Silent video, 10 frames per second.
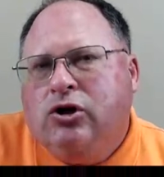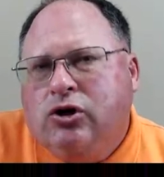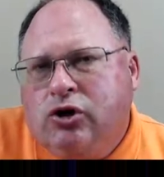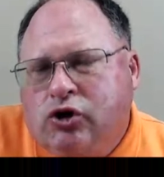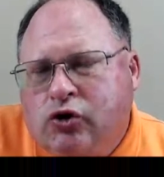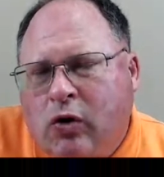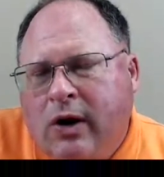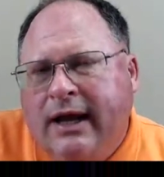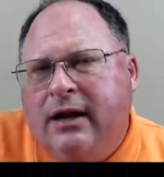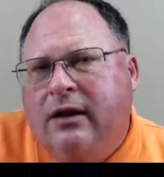
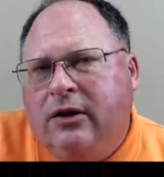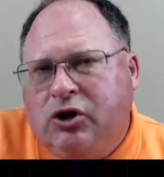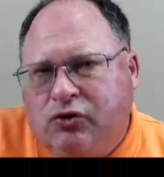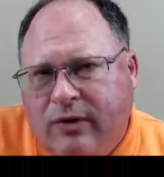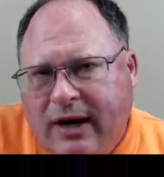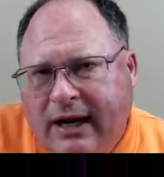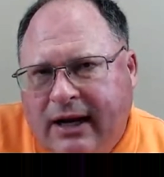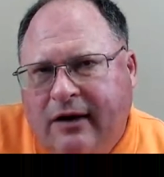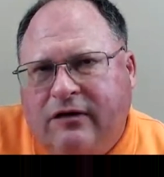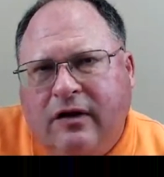Join the
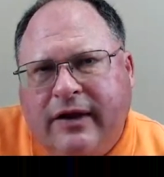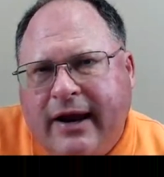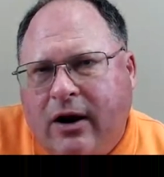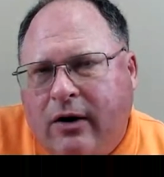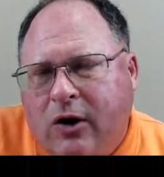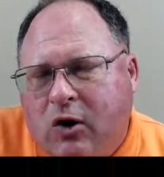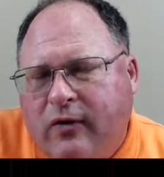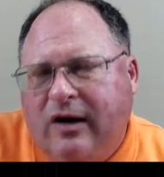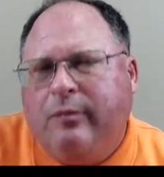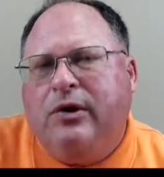trainings. They are
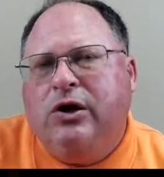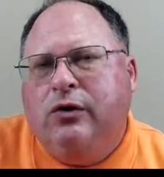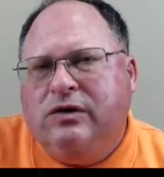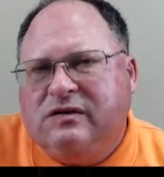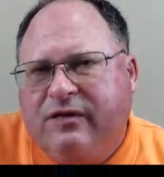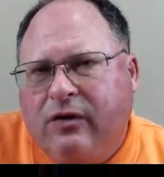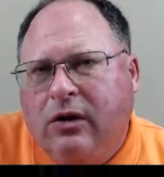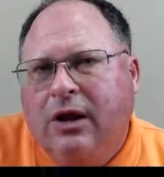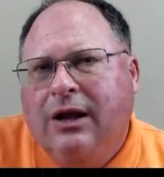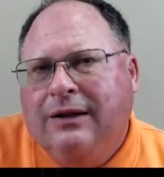incredibly useful.
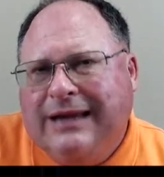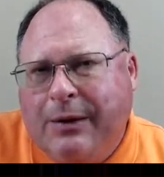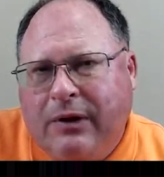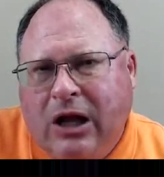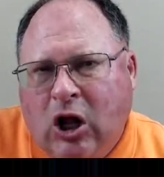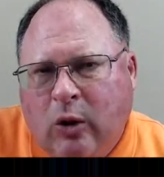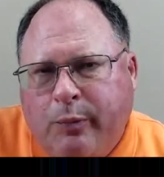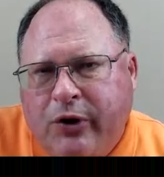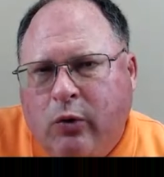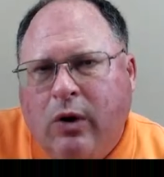They will help
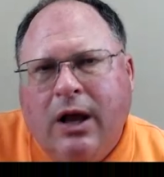you.